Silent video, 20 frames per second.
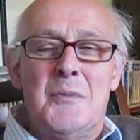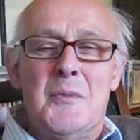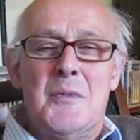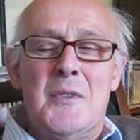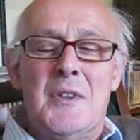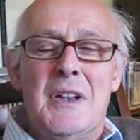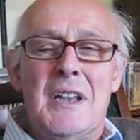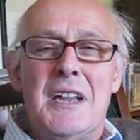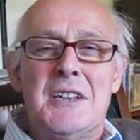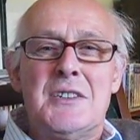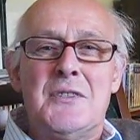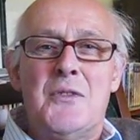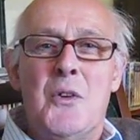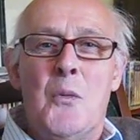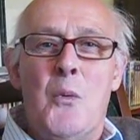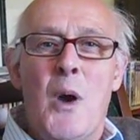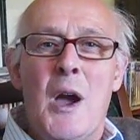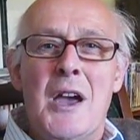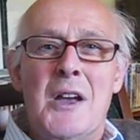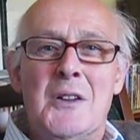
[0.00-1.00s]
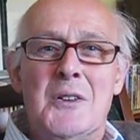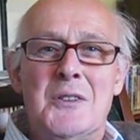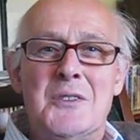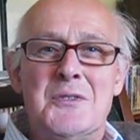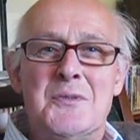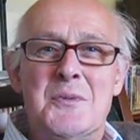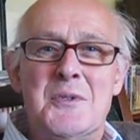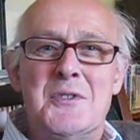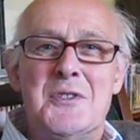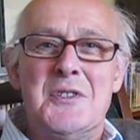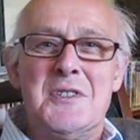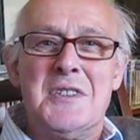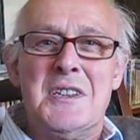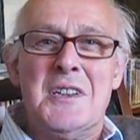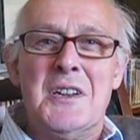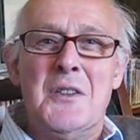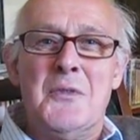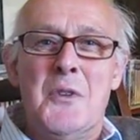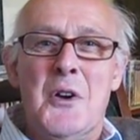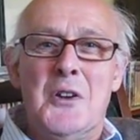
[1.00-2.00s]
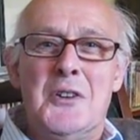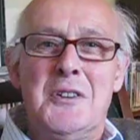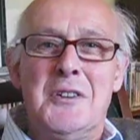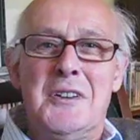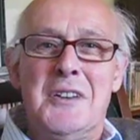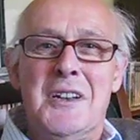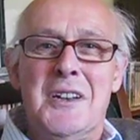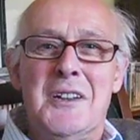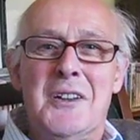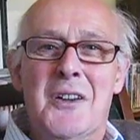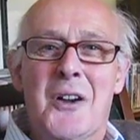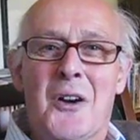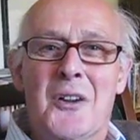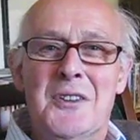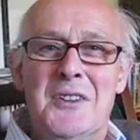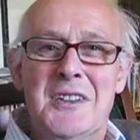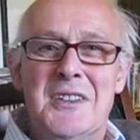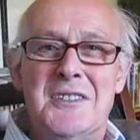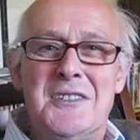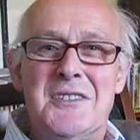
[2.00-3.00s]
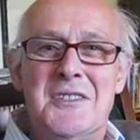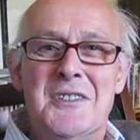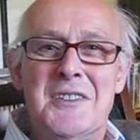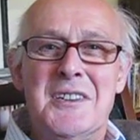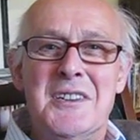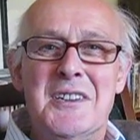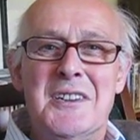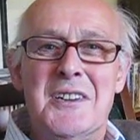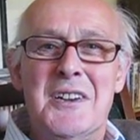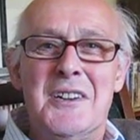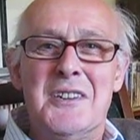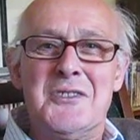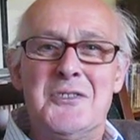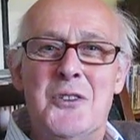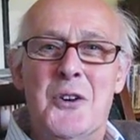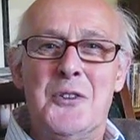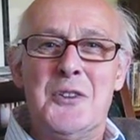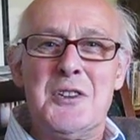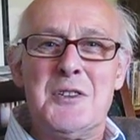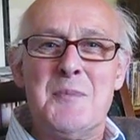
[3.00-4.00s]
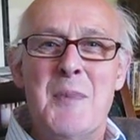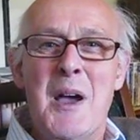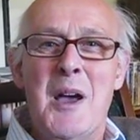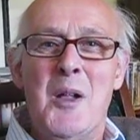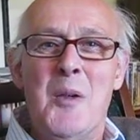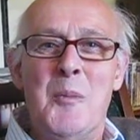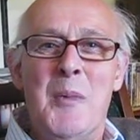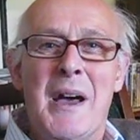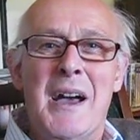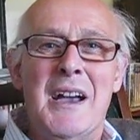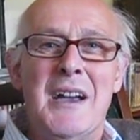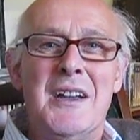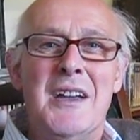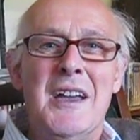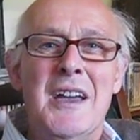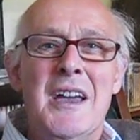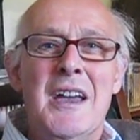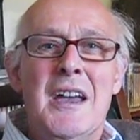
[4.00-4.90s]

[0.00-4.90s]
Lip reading: the letter for Wales, which has inadvertently got into the Scottish mailbag,